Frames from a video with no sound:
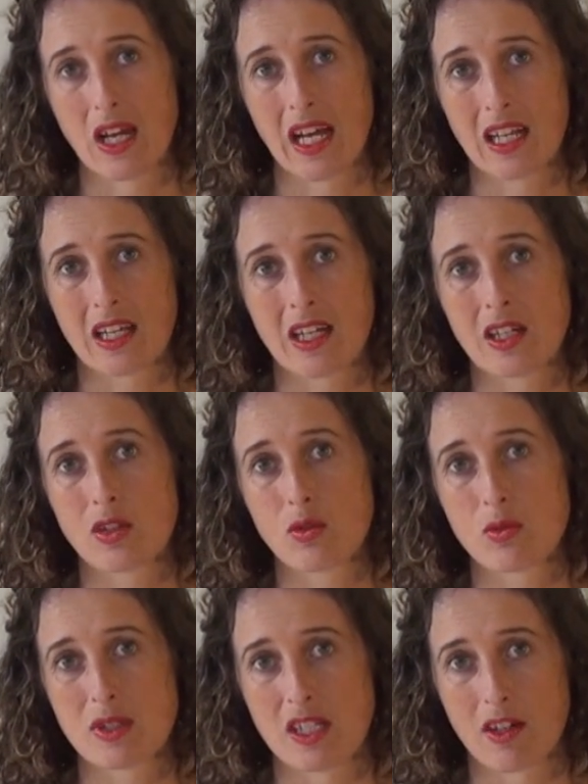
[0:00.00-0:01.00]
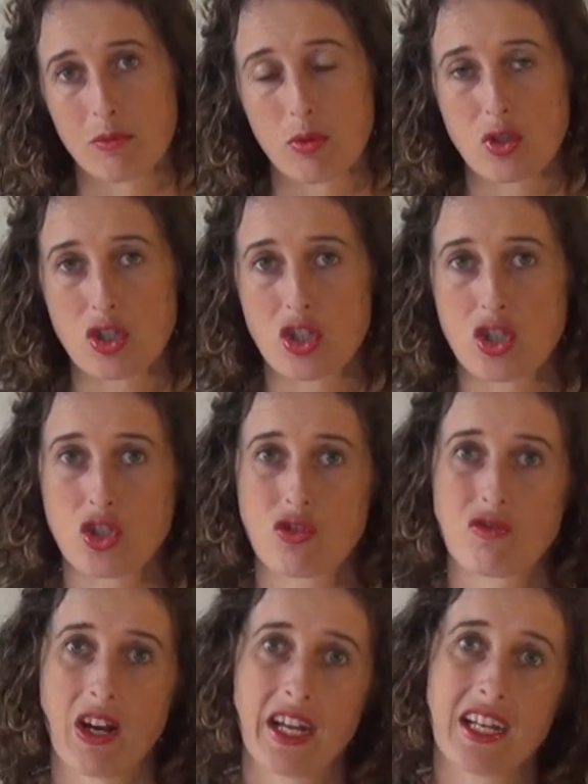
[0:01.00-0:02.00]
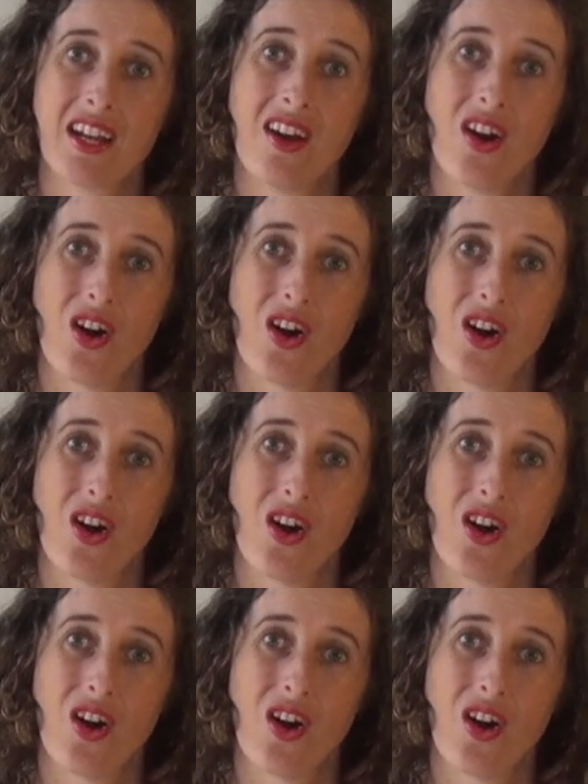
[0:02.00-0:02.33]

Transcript: colour your self-portrait straight